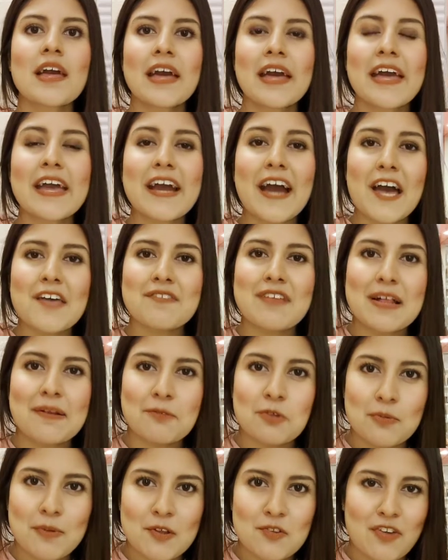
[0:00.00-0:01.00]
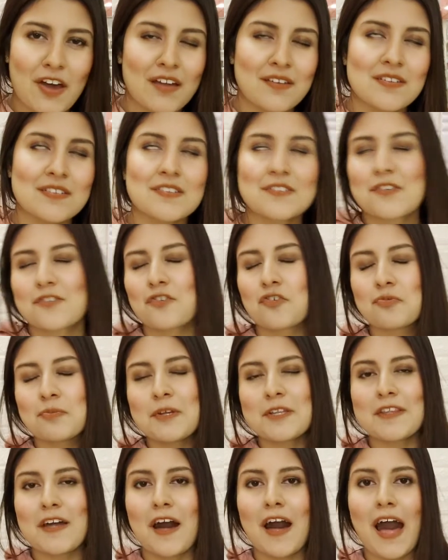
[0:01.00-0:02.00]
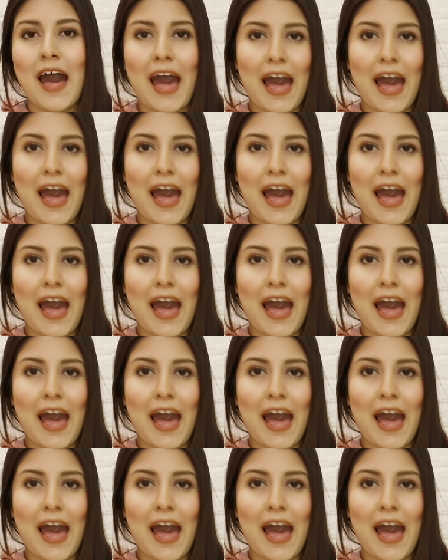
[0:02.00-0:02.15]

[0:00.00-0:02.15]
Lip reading: Hey guys, welcome to my channel. This is Sushmita,